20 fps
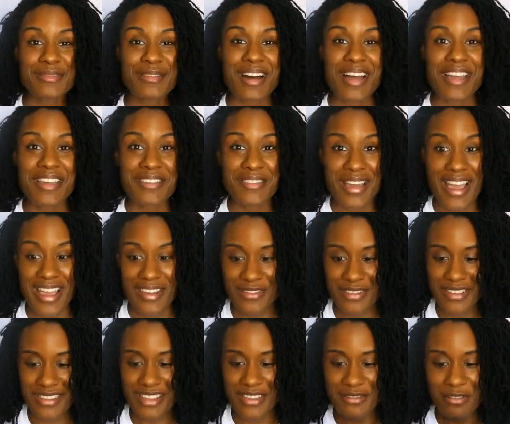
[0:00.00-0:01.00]
why I
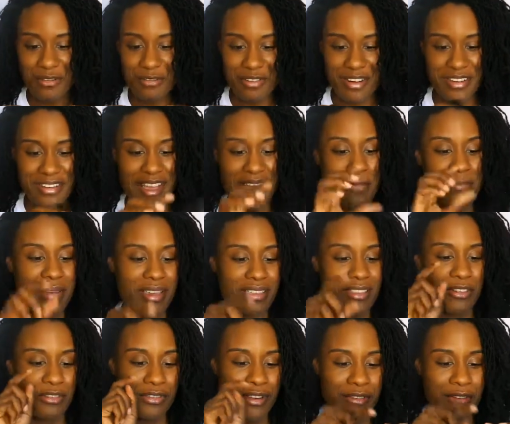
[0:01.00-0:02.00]
received the frequent, I picked
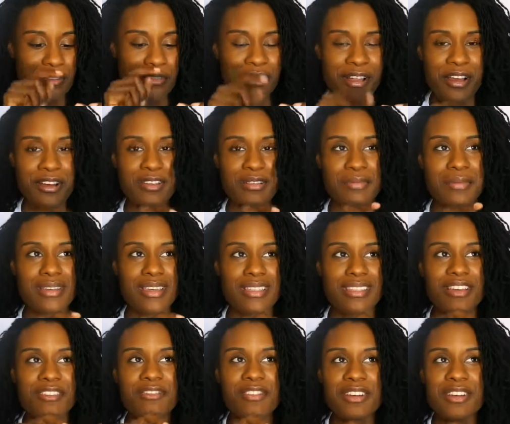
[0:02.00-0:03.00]
the Frequent Flyers because
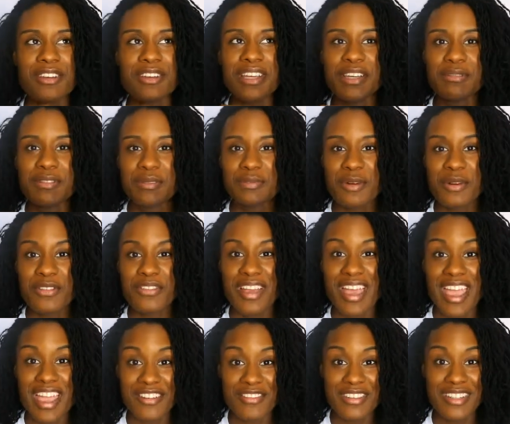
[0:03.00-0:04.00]
I figured it was more of
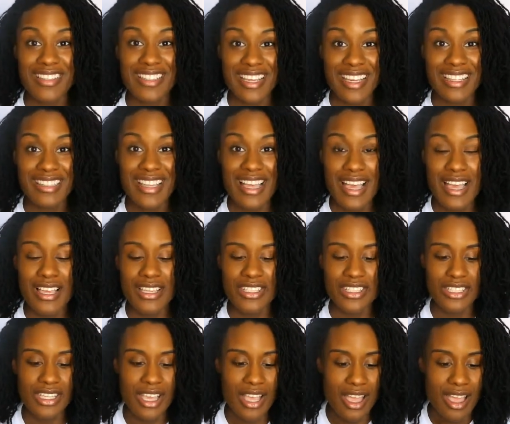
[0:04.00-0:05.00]
an everyday lash.